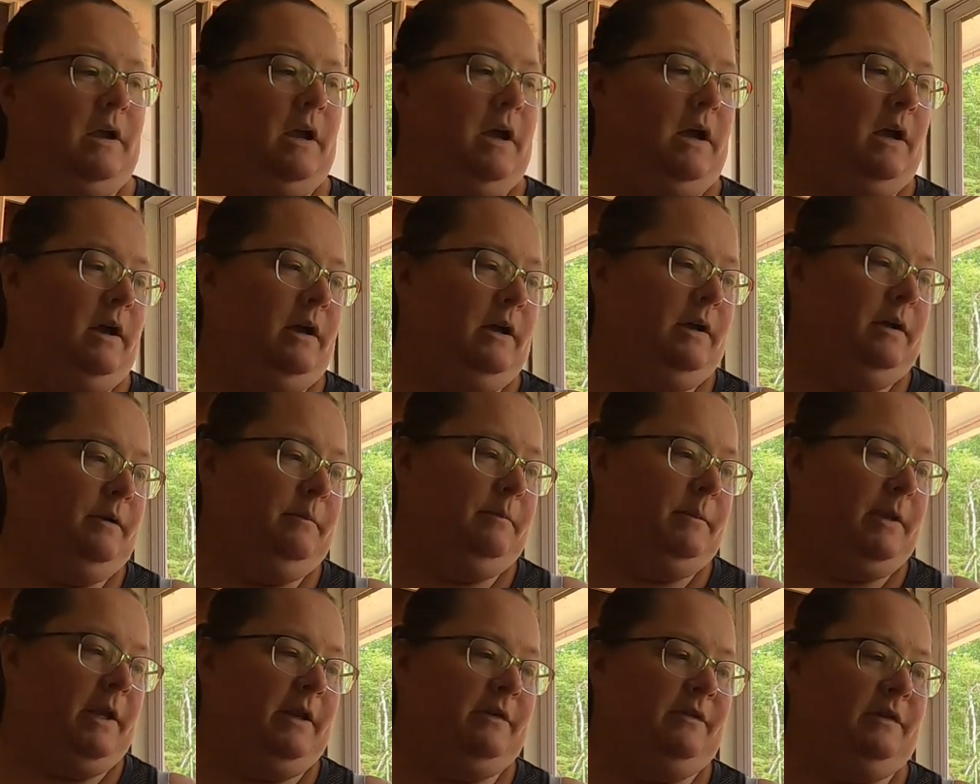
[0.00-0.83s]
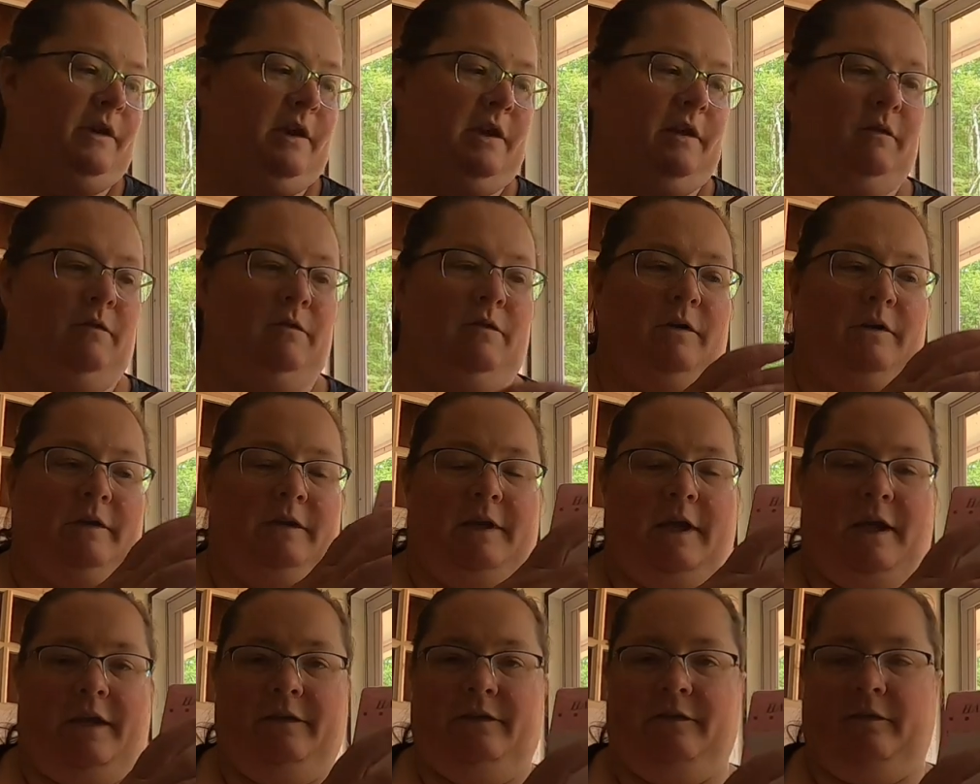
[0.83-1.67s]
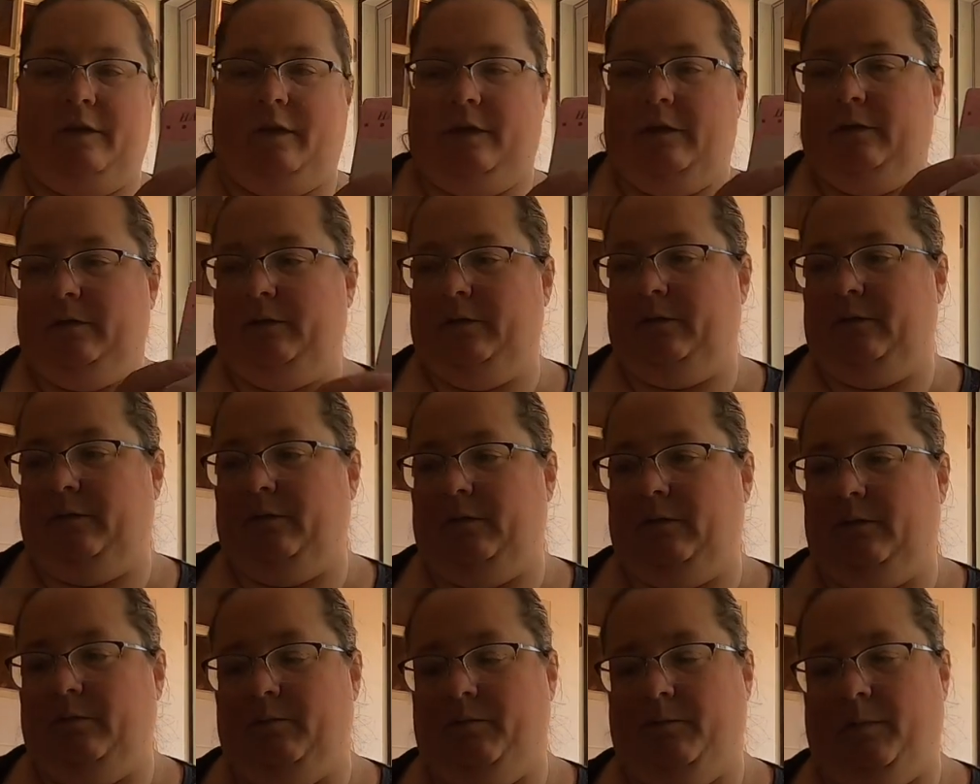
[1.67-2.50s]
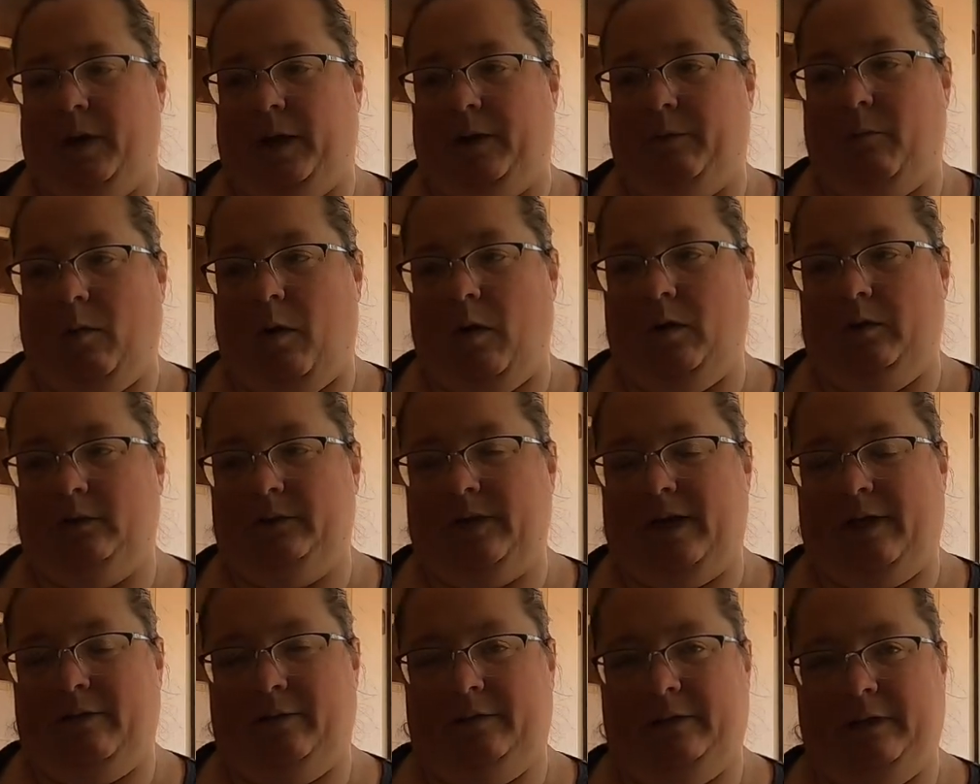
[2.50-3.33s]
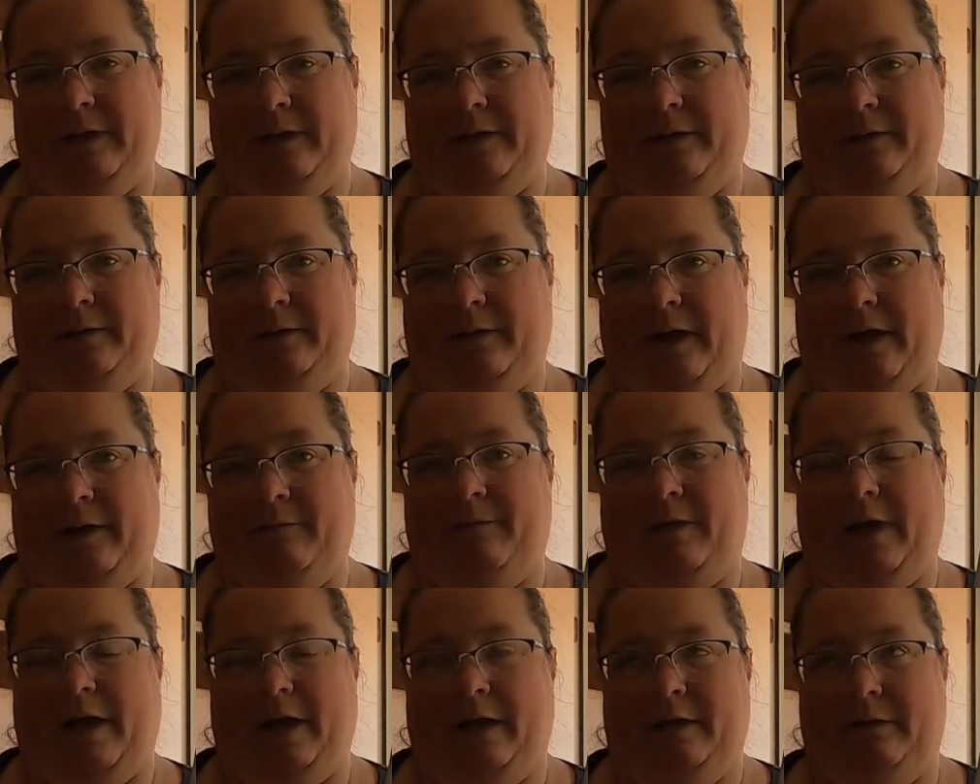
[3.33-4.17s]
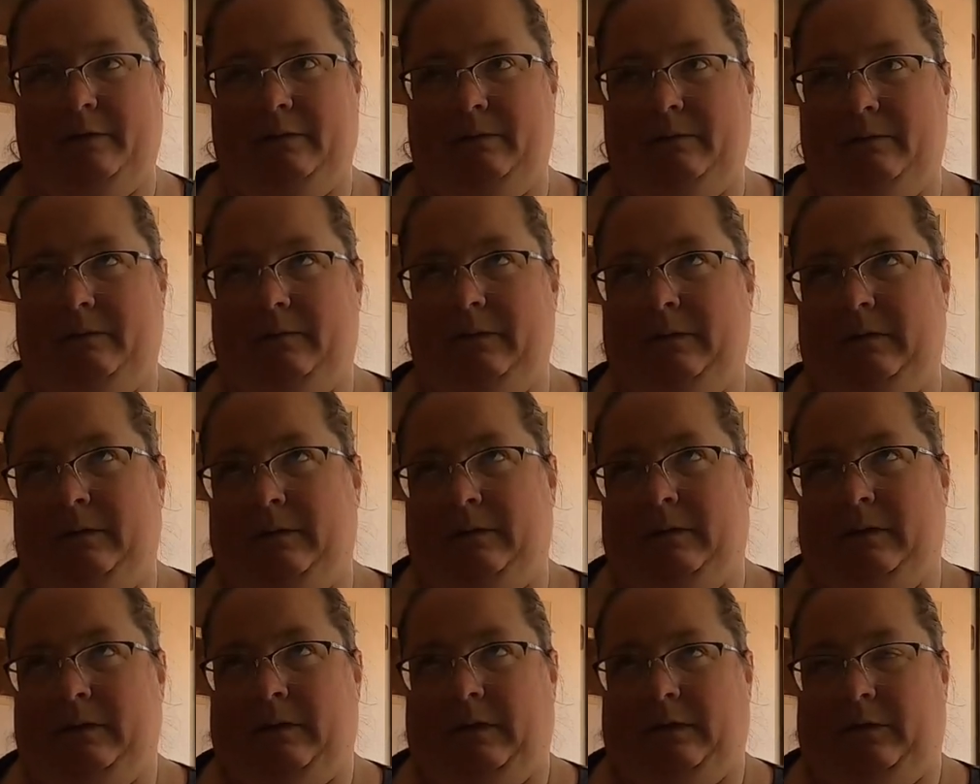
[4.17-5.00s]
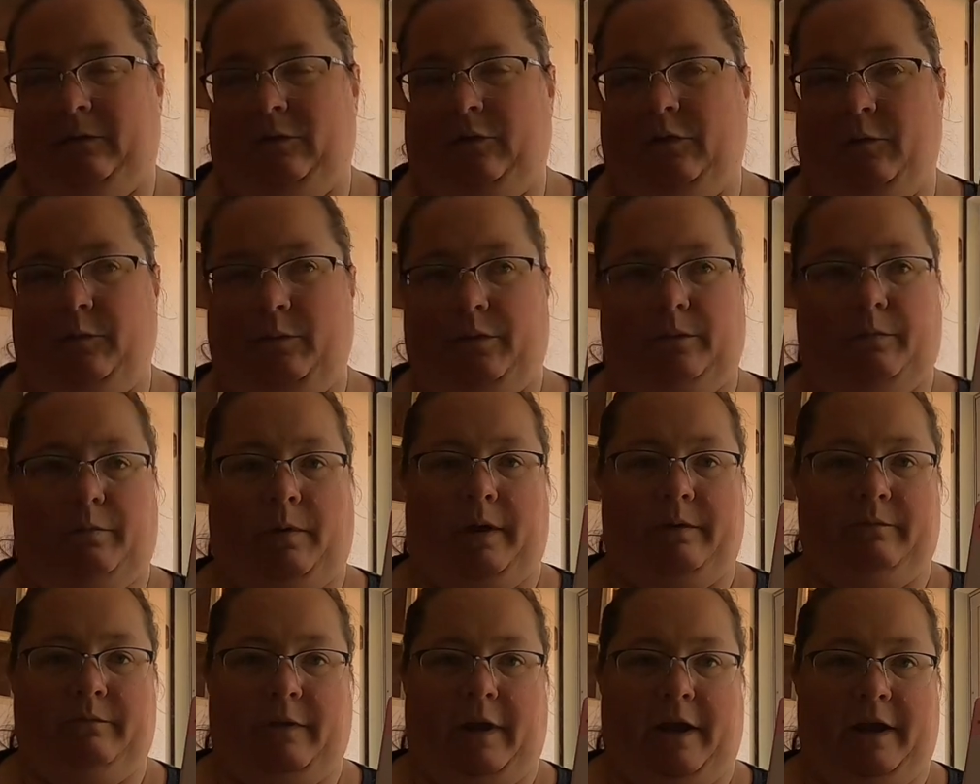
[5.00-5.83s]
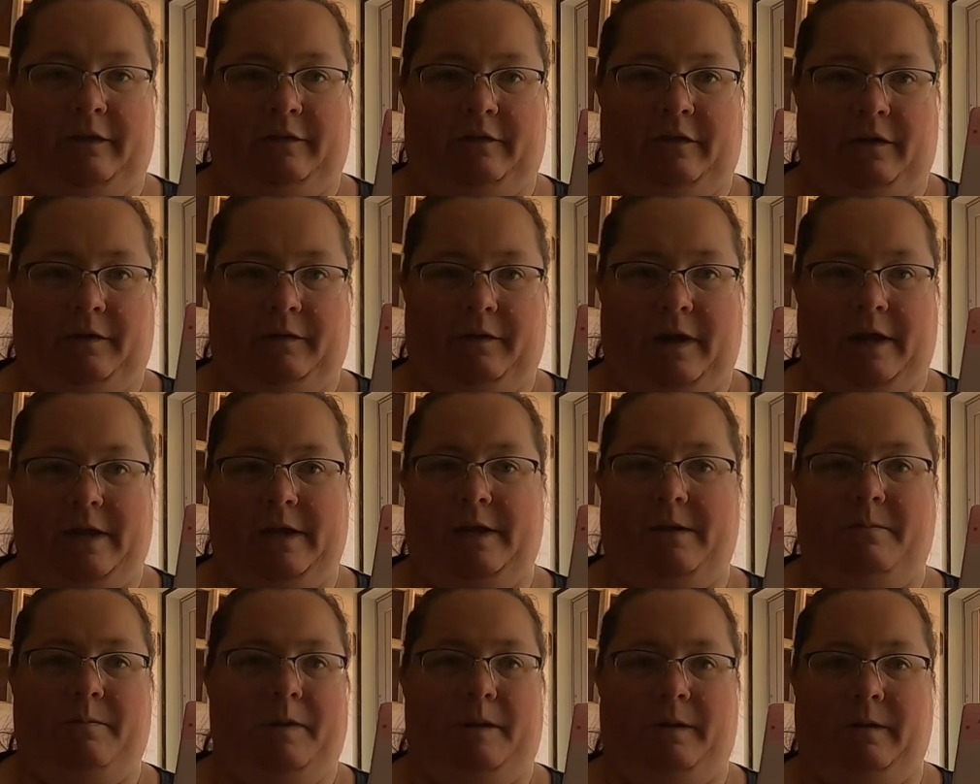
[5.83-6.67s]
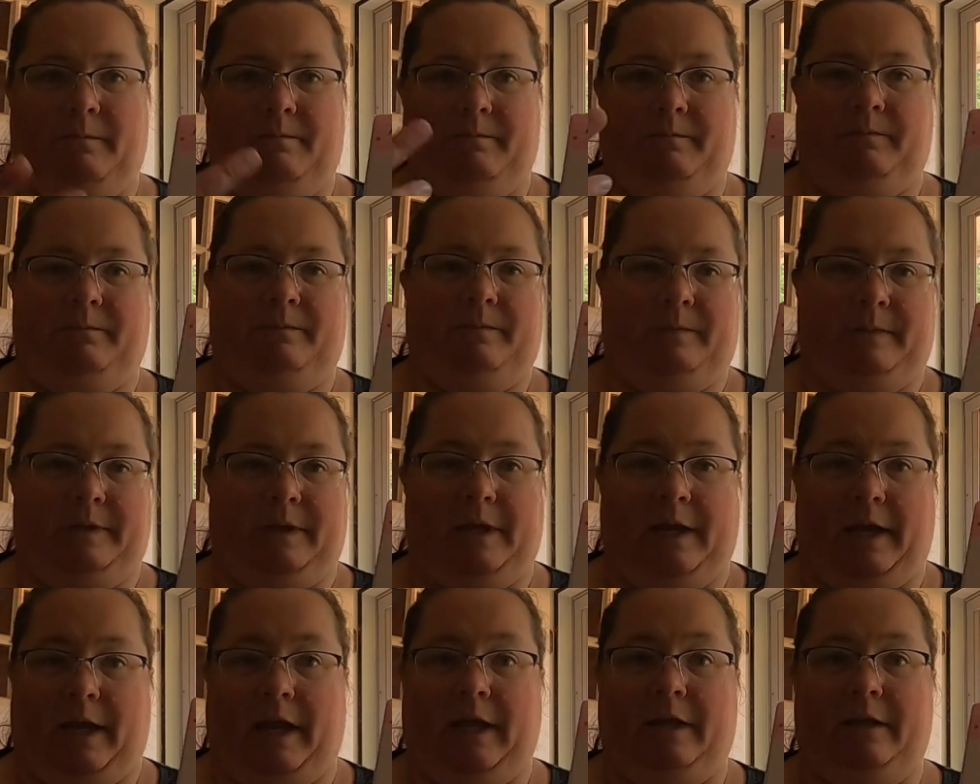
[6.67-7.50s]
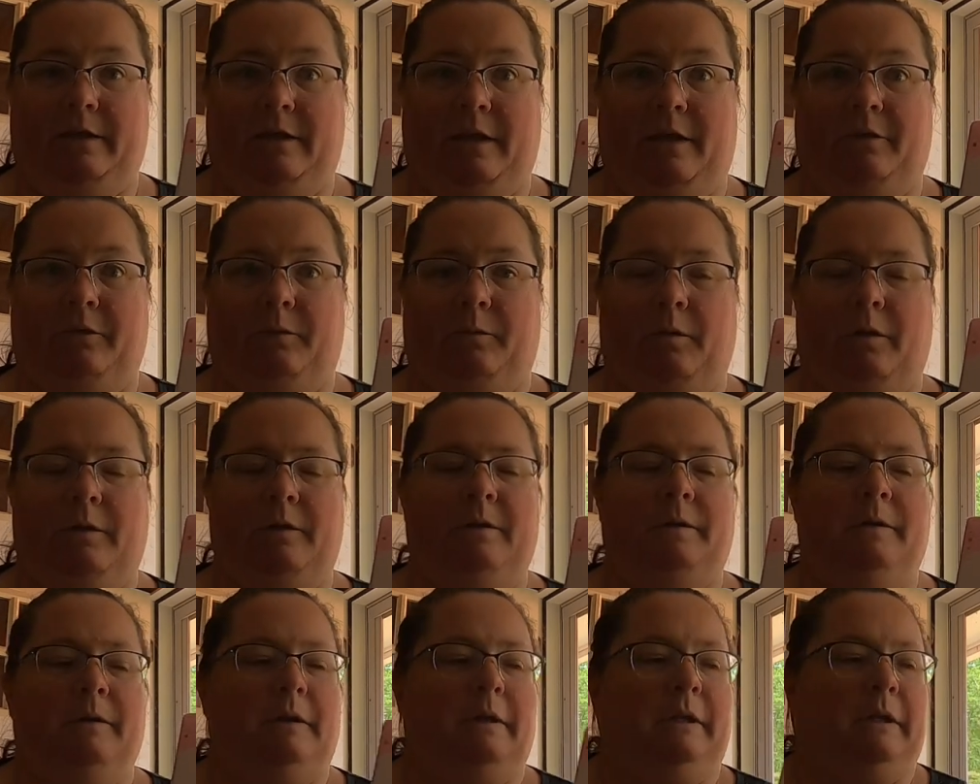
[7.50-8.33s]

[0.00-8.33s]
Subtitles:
It's going to look nice on my wall down there. I've got 2 thread racks already, but I'm going to add another one.